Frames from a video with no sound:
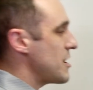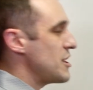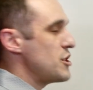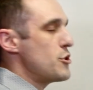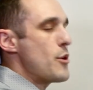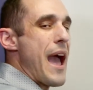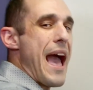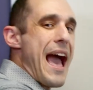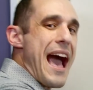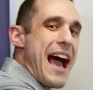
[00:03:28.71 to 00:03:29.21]
mean
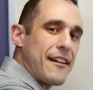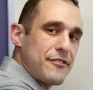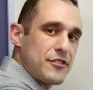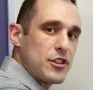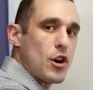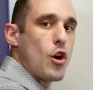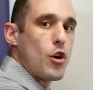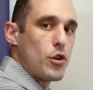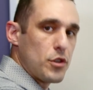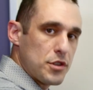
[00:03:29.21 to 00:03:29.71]
you have
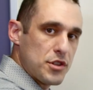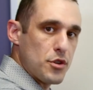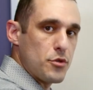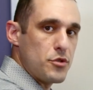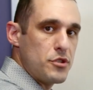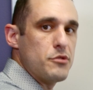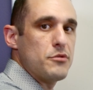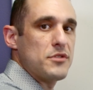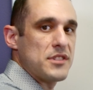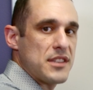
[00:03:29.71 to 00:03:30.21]
to also
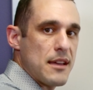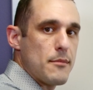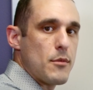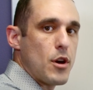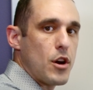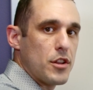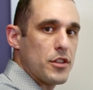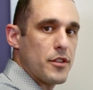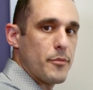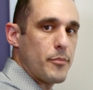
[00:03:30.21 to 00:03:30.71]
use them
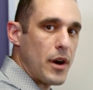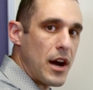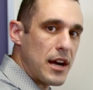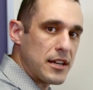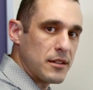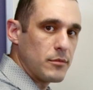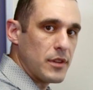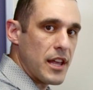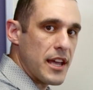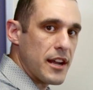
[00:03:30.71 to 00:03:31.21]
on the
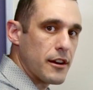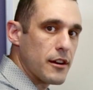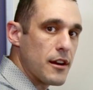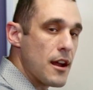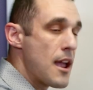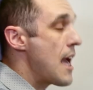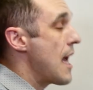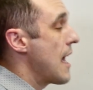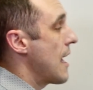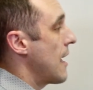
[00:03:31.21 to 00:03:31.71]
bottom layer.
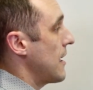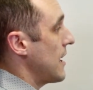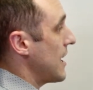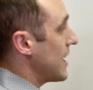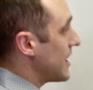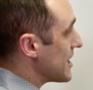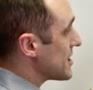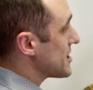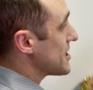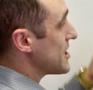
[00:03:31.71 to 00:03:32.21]

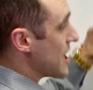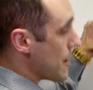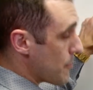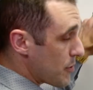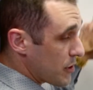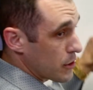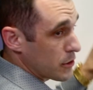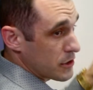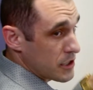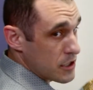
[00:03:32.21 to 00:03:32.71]
It is
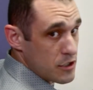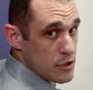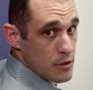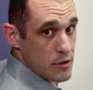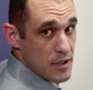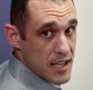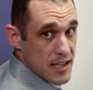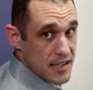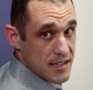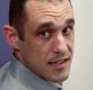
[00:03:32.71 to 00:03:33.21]
typical to do
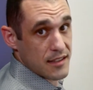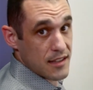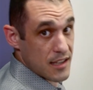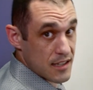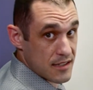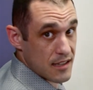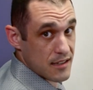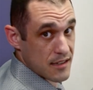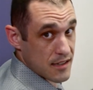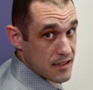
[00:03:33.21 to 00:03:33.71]
this, and
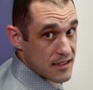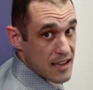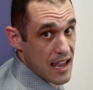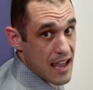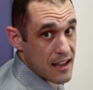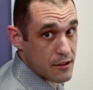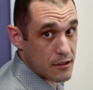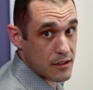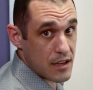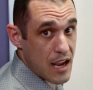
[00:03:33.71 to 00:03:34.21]
this is a
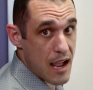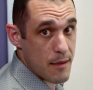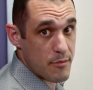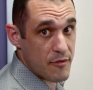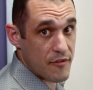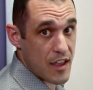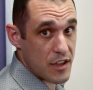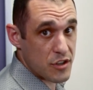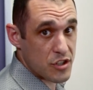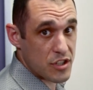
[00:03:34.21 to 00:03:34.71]
standard type
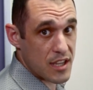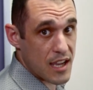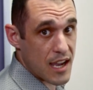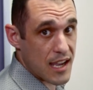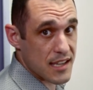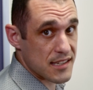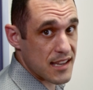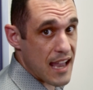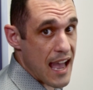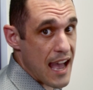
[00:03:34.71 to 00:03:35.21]
of
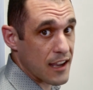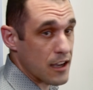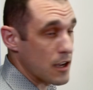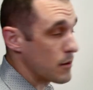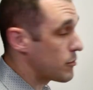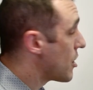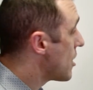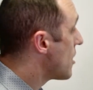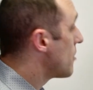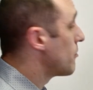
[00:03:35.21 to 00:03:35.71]
HDI
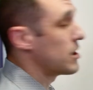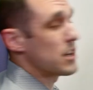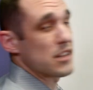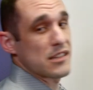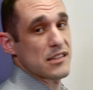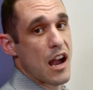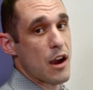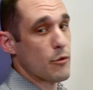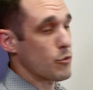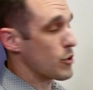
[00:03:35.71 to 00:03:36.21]
stackup, but
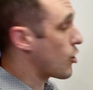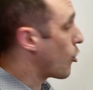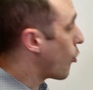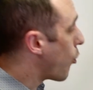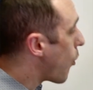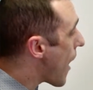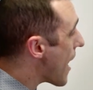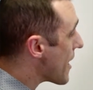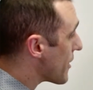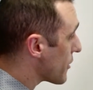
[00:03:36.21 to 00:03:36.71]
it's not
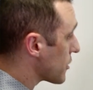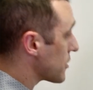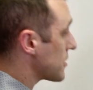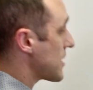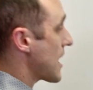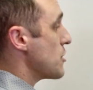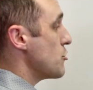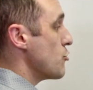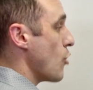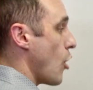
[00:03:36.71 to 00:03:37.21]
required
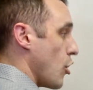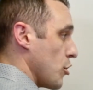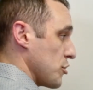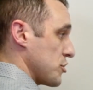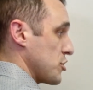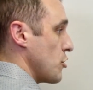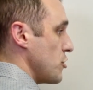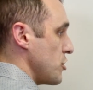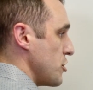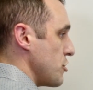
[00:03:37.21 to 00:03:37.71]
that you
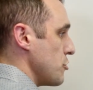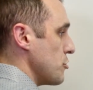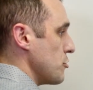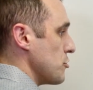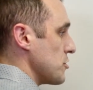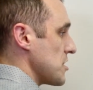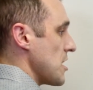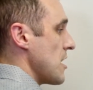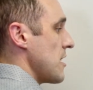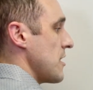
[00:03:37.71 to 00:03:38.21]
also
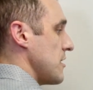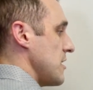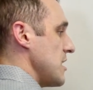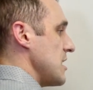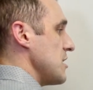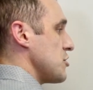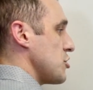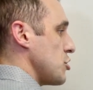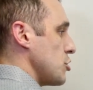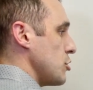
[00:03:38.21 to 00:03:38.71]
use
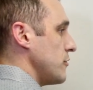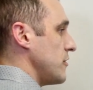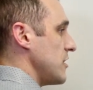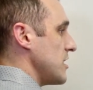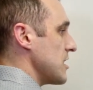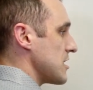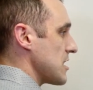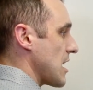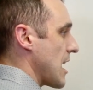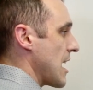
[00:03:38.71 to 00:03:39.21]
these two
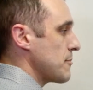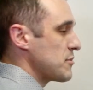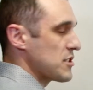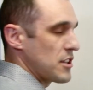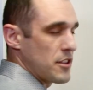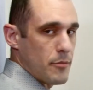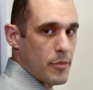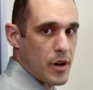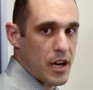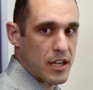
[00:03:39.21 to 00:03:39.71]
via types
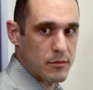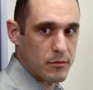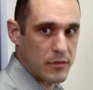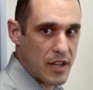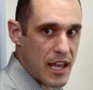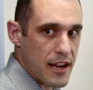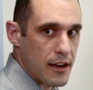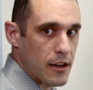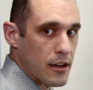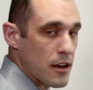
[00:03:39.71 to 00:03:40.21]
on the bottom
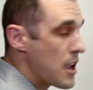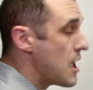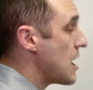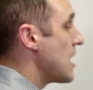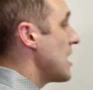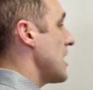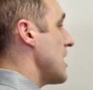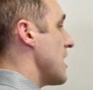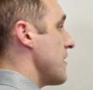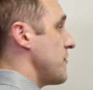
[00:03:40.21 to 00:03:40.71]
layer.
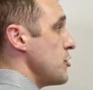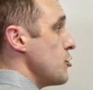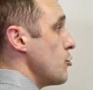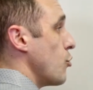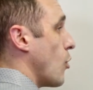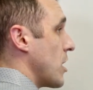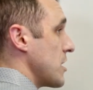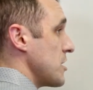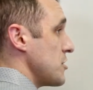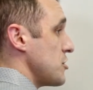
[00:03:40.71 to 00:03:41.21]
If you
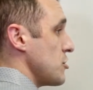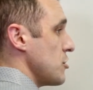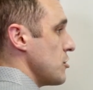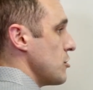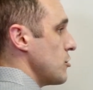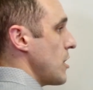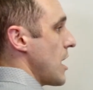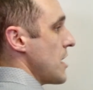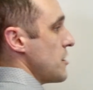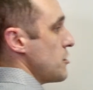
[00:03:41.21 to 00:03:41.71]
wanted
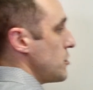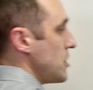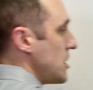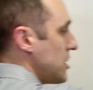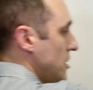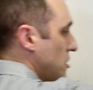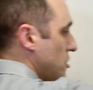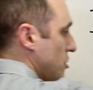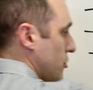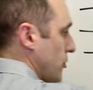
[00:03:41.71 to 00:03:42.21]
to and you
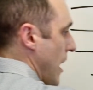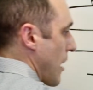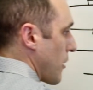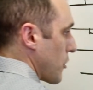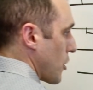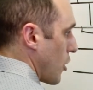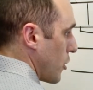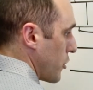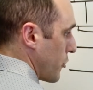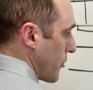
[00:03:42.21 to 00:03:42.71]
needed to
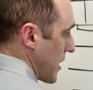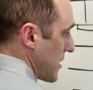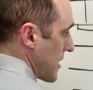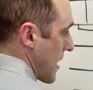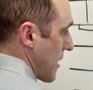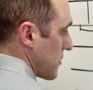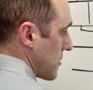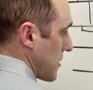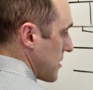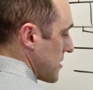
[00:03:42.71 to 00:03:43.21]
route all the way
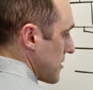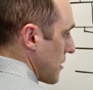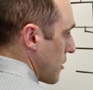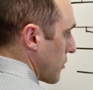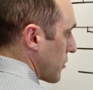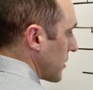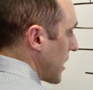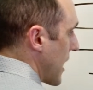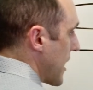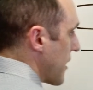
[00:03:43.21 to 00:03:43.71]
down to these
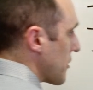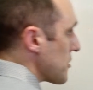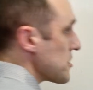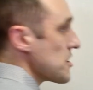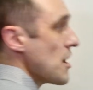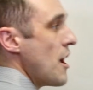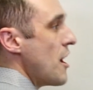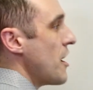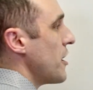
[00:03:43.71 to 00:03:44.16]
lower layers,